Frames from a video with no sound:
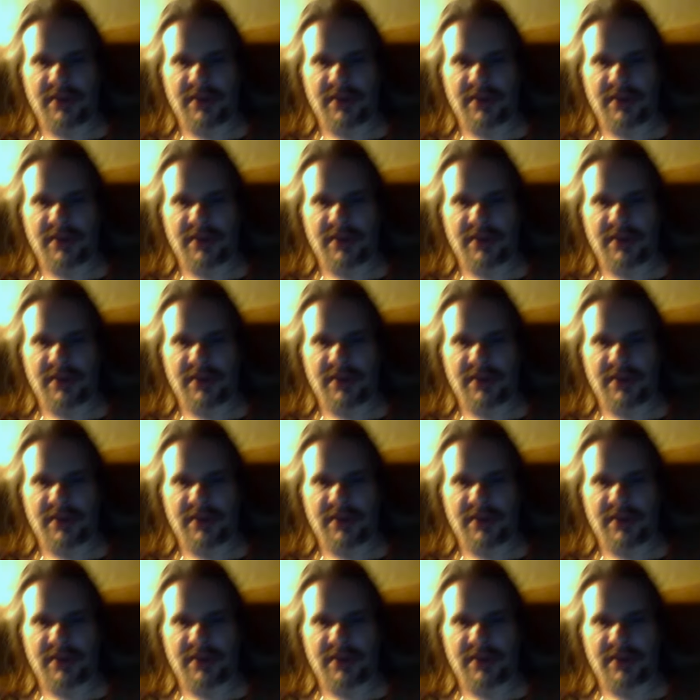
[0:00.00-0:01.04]
you know, and
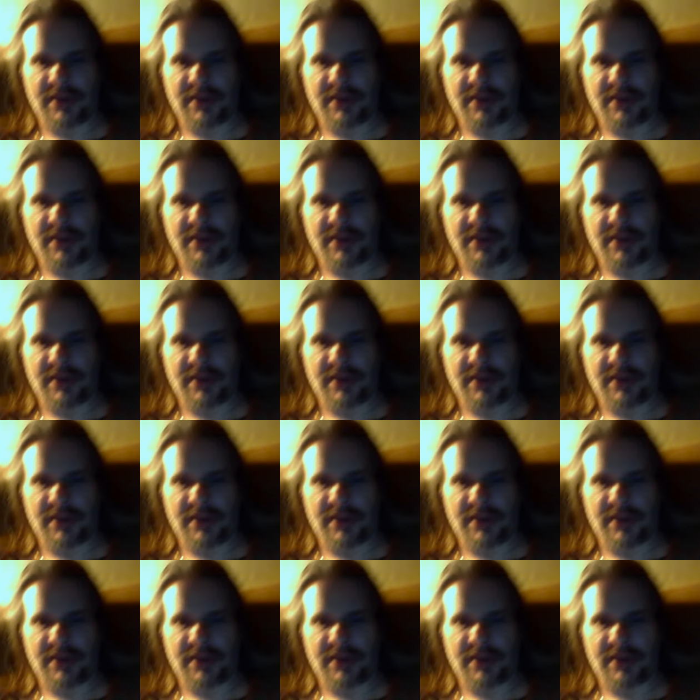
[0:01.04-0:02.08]
ticket people
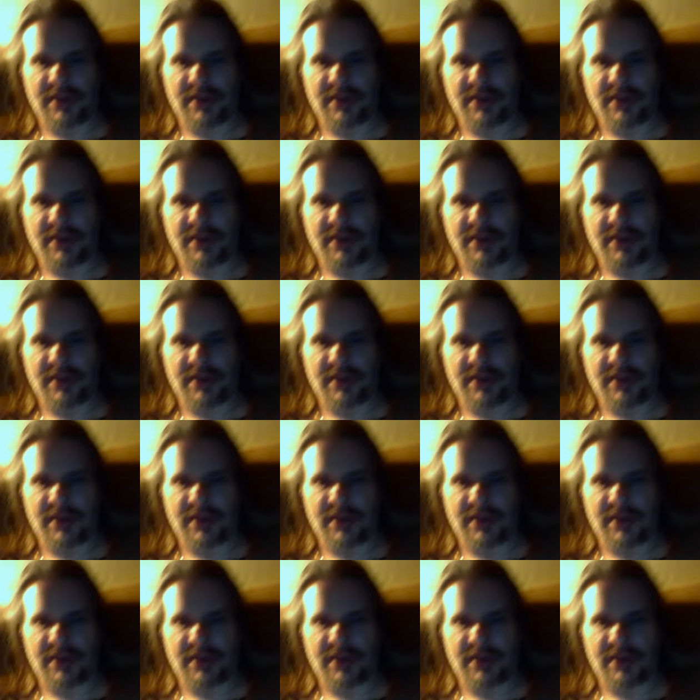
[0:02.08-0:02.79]
for tickets,